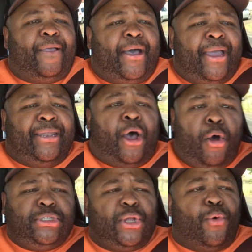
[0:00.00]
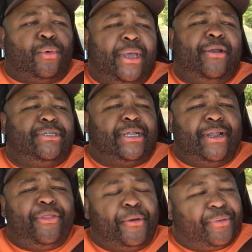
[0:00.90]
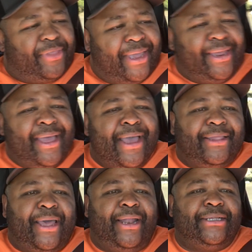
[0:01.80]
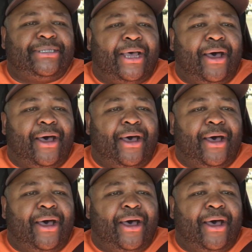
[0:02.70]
And also, here's another thing that has